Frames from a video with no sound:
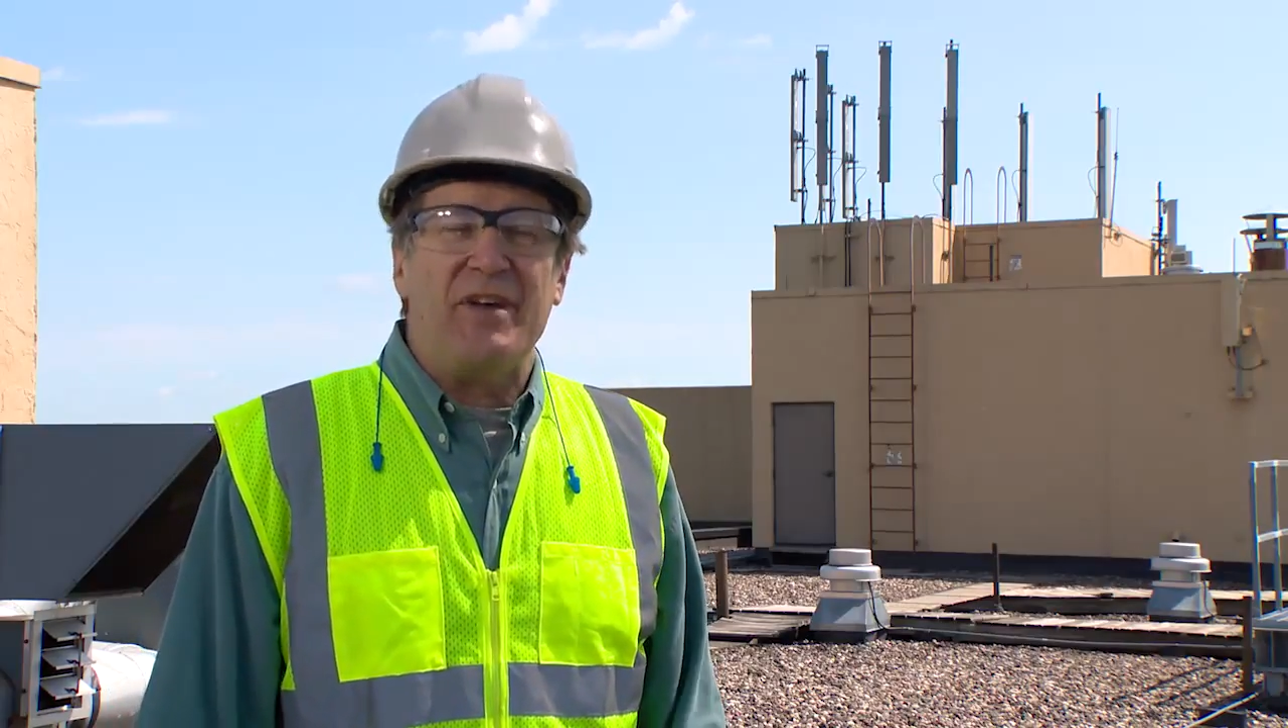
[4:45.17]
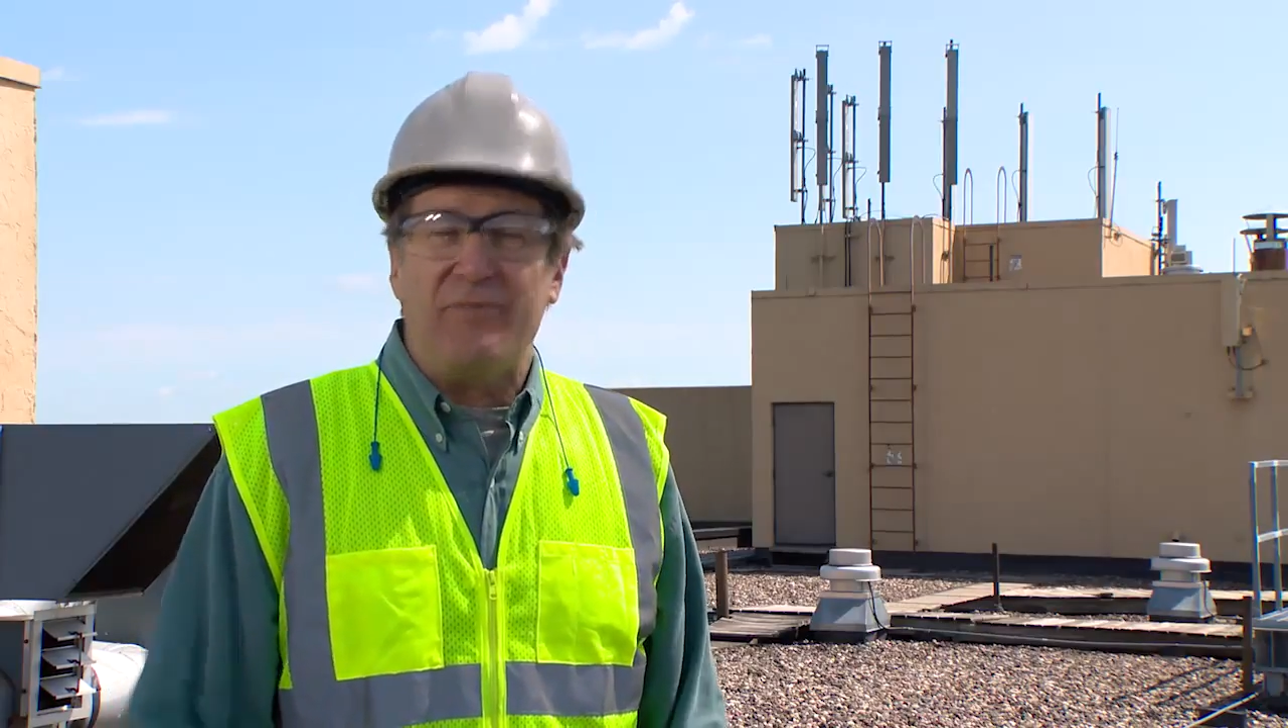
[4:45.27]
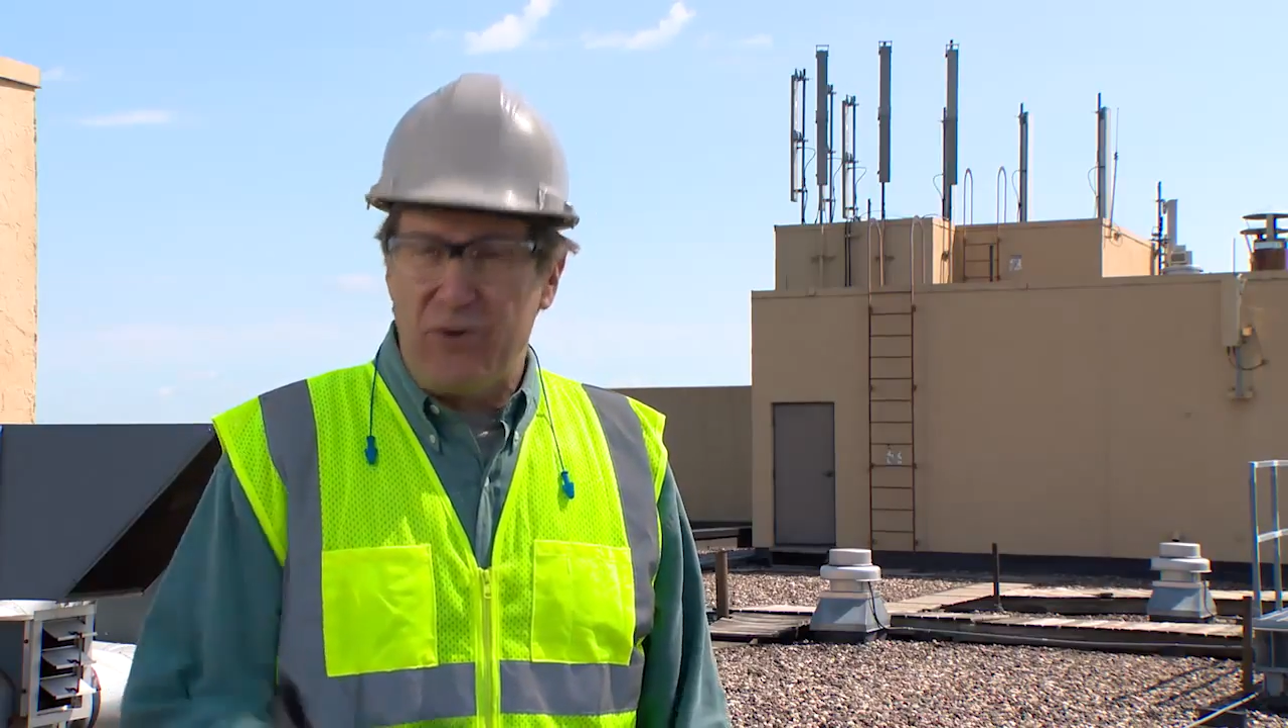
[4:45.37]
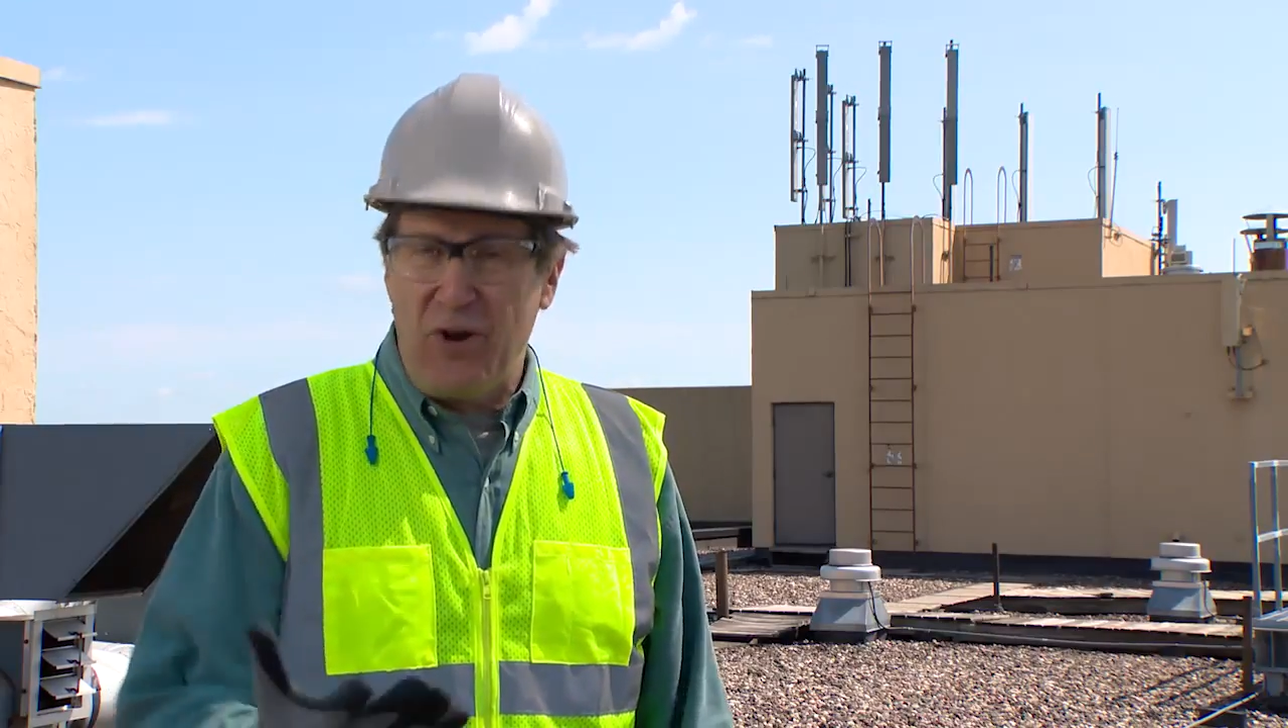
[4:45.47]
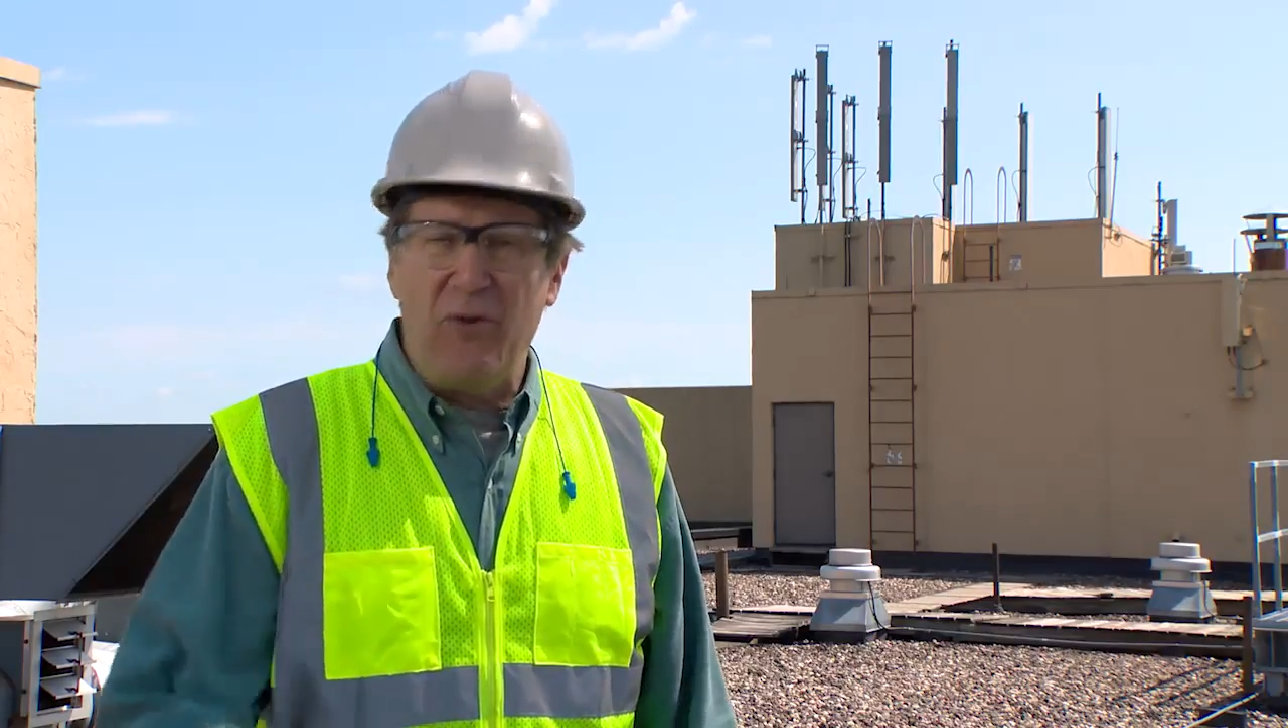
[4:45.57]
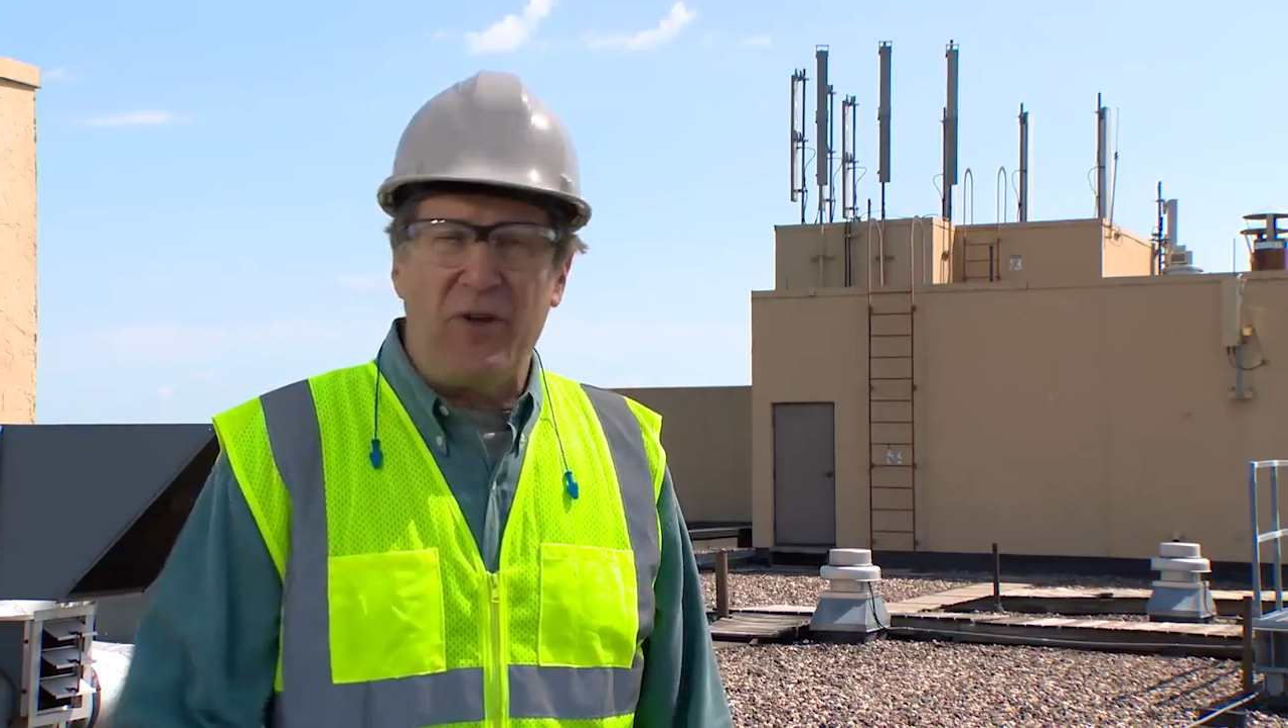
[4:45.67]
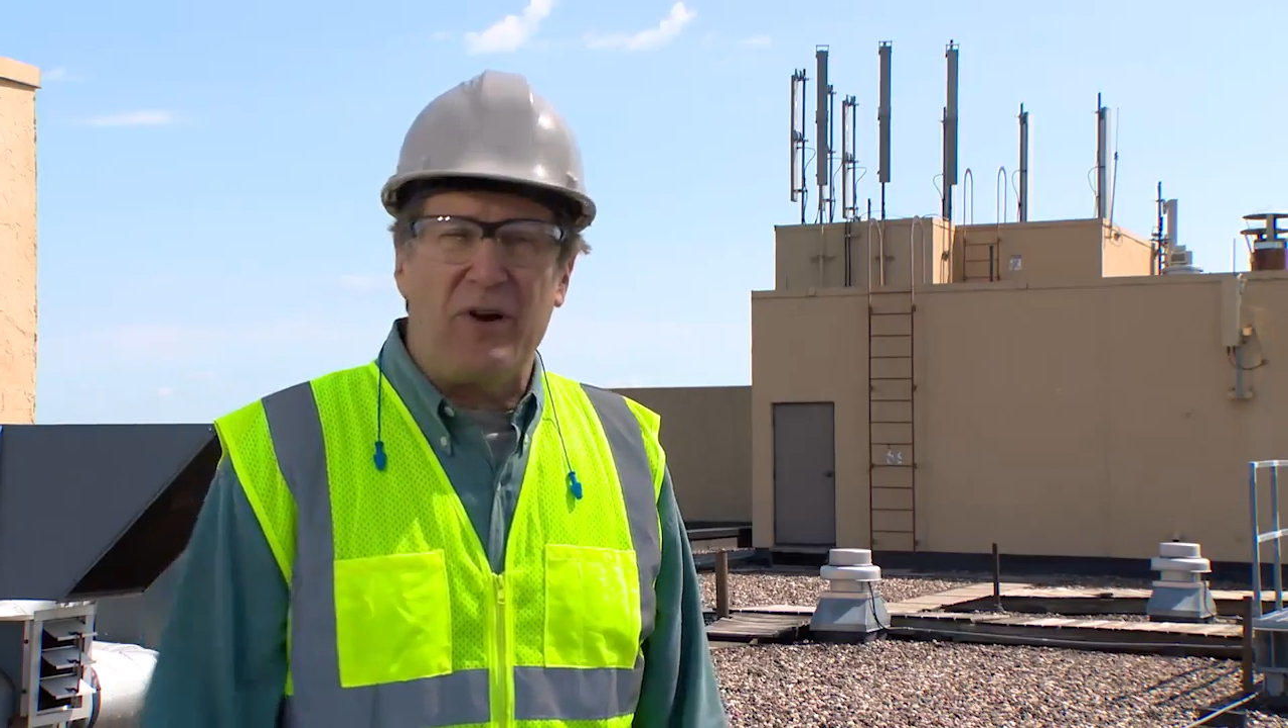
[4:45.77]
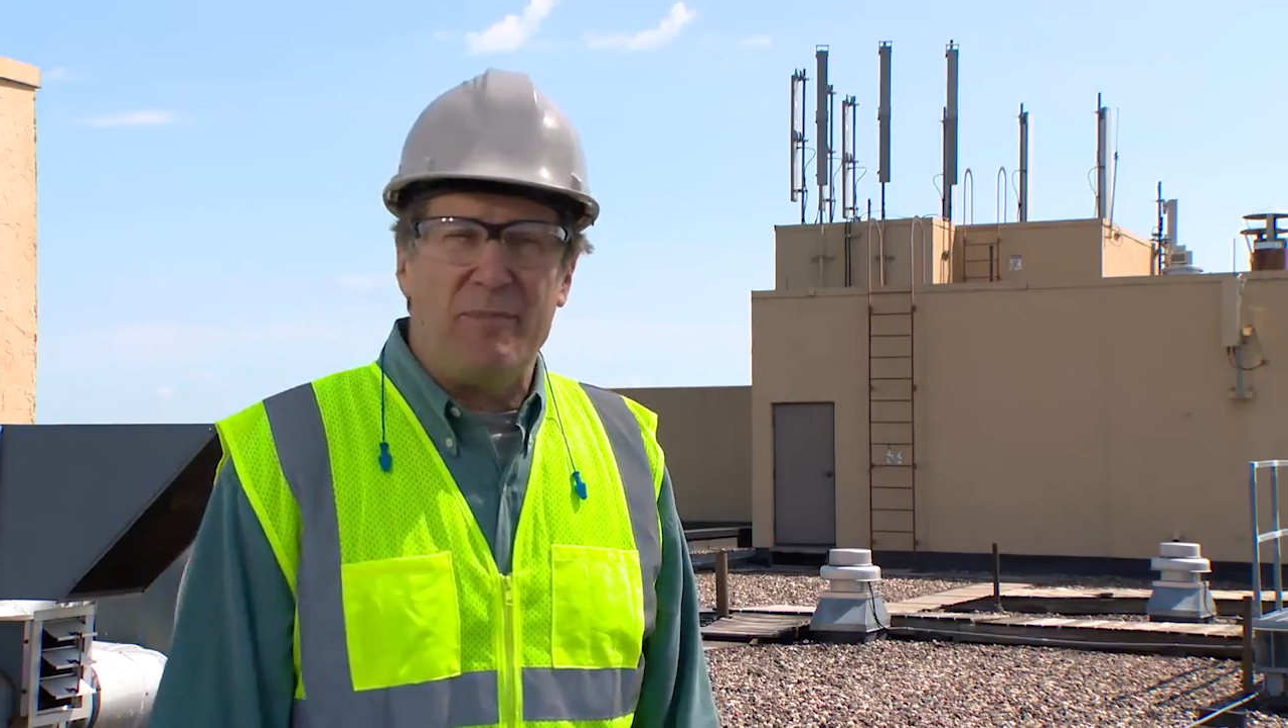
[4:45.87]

if you know their